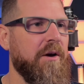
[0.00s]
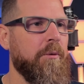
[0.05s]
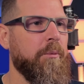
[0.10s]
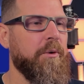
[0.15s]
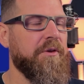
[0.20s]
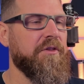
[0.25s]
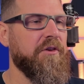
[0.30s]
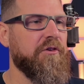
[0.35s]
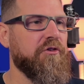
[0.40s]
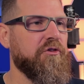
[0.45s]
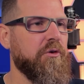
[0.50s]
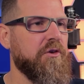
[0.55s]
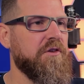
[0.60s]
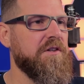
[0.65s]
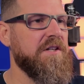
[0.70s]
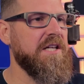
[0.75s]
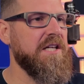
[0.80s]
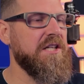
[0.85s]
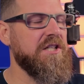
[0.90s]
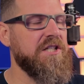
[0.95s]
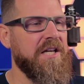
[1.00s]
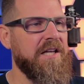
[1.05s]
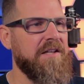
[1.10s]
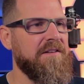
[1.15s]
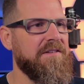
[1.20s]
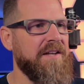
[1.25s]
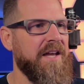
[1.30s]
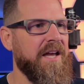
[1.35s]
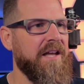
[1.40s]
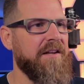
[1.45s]
with the strategic
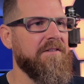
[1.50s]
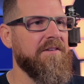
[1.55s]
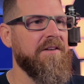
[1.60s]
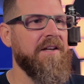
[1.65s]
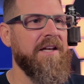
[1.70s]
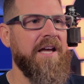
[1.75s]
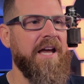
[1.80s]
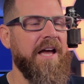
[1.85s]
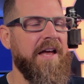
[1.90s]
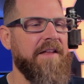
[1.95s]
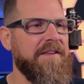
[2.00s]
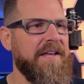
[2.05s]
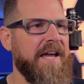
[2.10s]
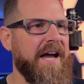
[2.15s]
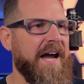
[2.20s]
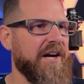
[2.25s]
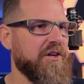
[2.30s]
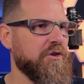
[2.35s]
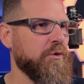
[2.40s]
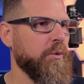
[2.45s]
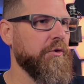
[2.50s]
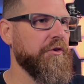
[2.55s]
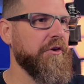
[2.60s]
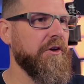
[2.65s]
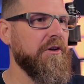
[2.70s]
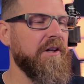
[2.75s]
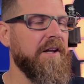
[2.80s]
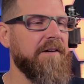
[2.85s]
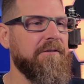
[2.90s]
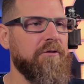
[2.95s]
intent and the actual
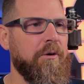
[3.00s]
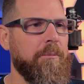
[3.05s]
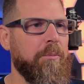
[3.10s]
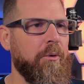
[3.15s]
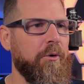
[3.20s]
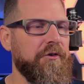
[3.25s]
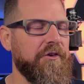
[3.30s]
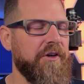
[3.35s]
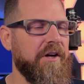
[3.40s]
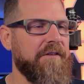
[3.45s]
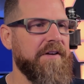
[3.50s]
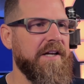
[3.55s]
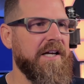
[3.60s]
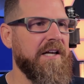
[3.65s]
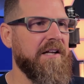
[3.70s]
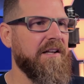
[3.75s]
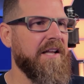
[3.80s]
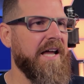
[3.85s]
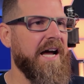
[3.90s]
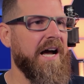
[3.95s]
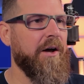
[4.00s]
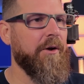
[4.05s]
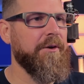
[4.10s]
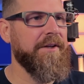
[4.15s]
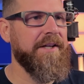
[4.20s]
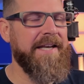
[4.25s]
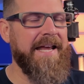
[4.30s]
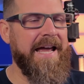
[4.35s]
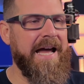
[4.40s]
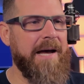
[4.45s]
deliverables of a cloud
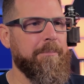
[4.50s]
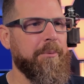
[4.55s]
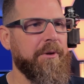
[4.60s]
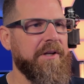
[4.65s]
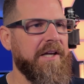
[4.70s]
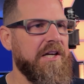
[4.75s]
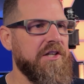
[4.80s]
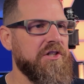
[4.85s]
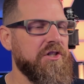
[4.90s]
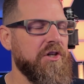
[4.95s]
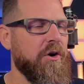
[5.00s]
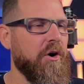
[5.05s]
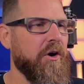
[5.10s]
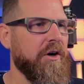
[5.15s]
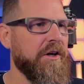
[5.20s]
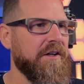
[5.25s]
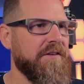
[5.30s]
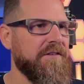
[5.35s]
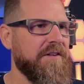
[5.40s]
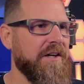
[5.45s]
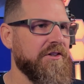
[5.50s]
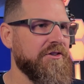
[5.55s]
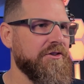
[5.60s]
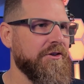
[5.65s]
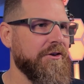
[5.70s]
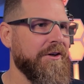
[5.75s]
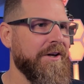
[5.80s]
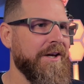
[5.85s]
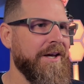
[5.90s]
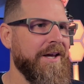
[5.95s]
and application
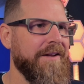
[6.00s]
architecture